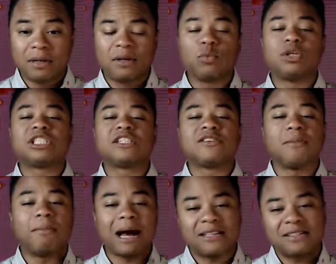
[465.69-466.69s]
which is a
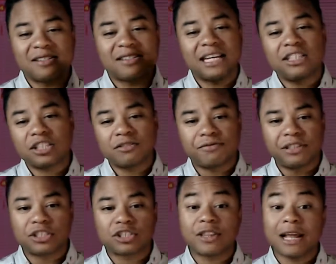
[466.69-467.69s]
monetization
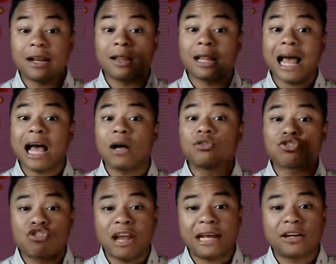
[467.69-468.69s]
feature that allows
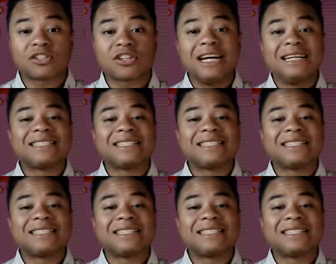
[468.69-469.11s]
creators